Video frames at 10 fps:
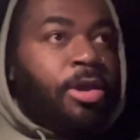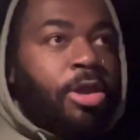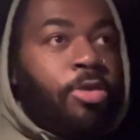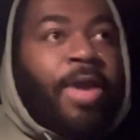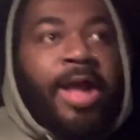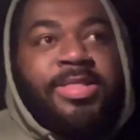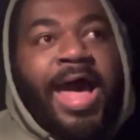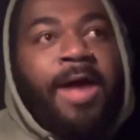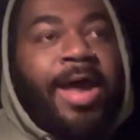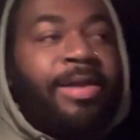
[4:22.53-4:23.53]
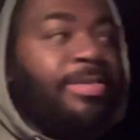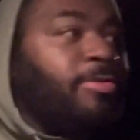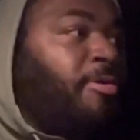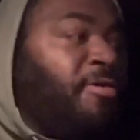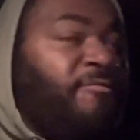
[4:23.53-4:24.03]
you got townhouses
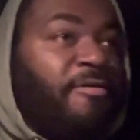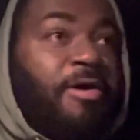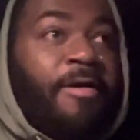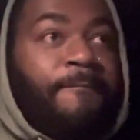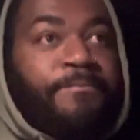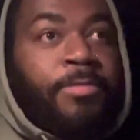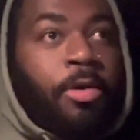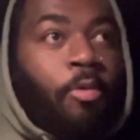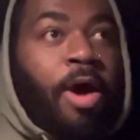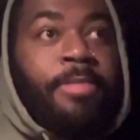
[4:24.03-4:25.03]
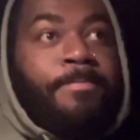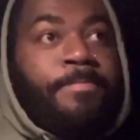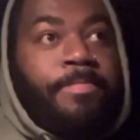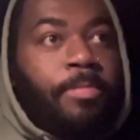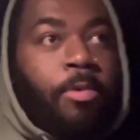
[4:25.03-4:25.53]
going for one,
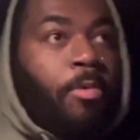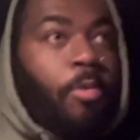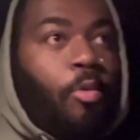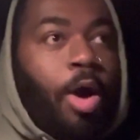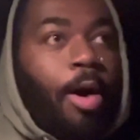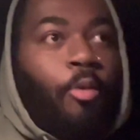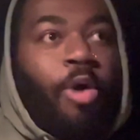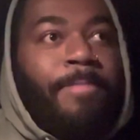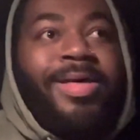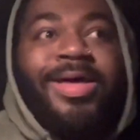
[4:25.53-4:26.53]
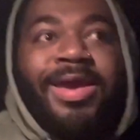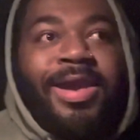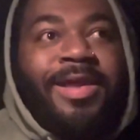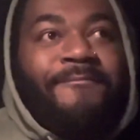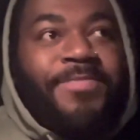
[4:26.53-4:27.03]
what one
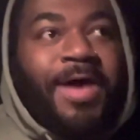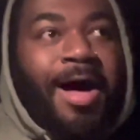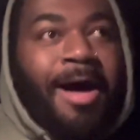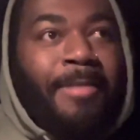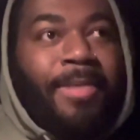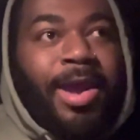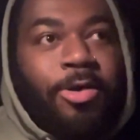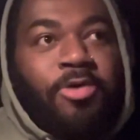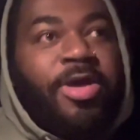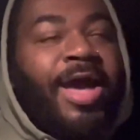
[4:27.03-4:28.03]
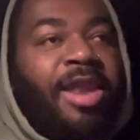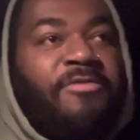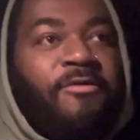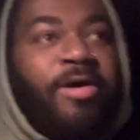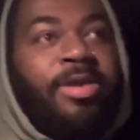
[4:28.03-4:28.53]
million um, in Northern
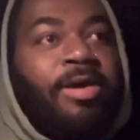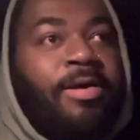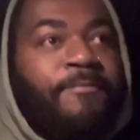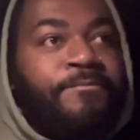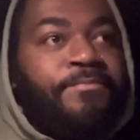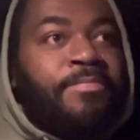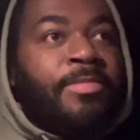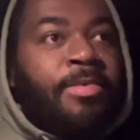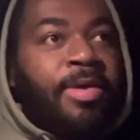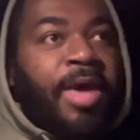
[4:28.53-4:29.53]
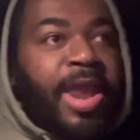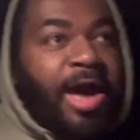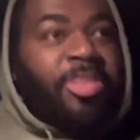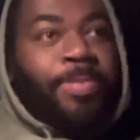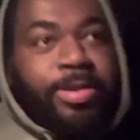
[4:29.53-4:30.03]
California, and in
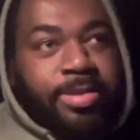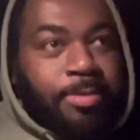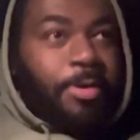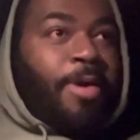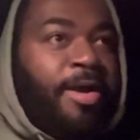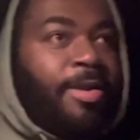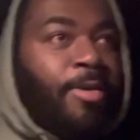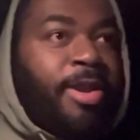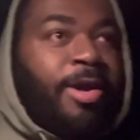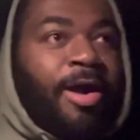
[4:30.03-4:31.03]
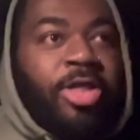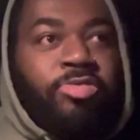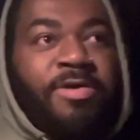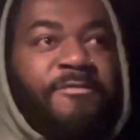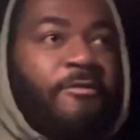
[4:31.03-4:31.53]
other places around around the
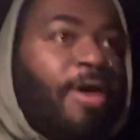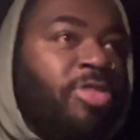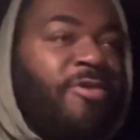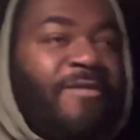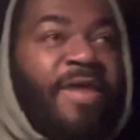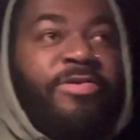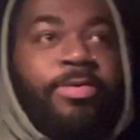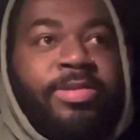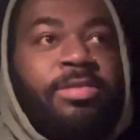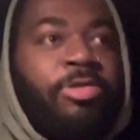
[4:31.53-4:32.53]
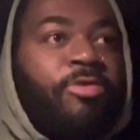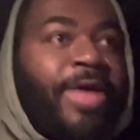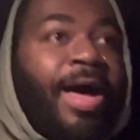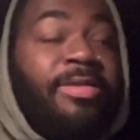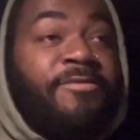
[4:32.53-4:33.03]
country, 400, 500,
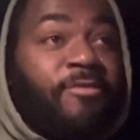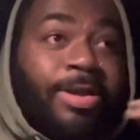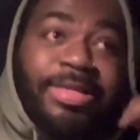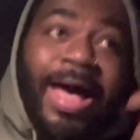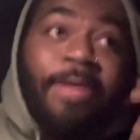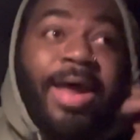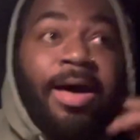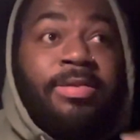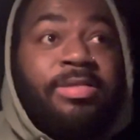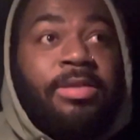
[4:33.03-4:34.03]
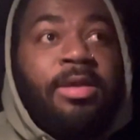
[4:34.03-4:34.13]
600,000 for a townhouse.